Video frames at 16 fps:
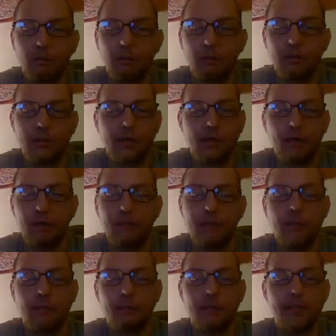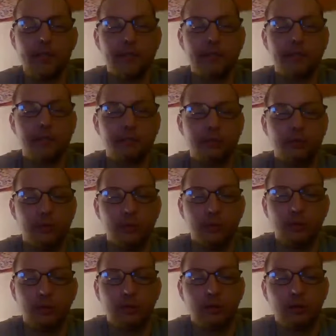but that'd be amazing,
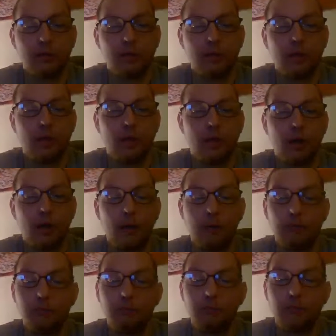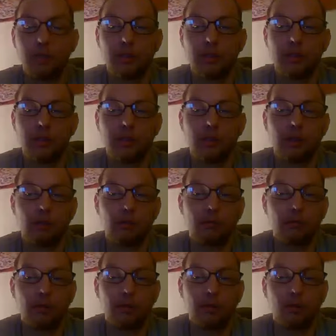dude. Um, I
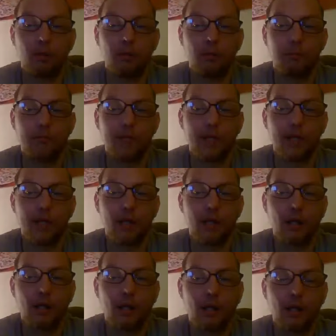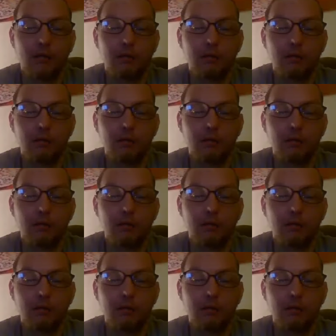really hope that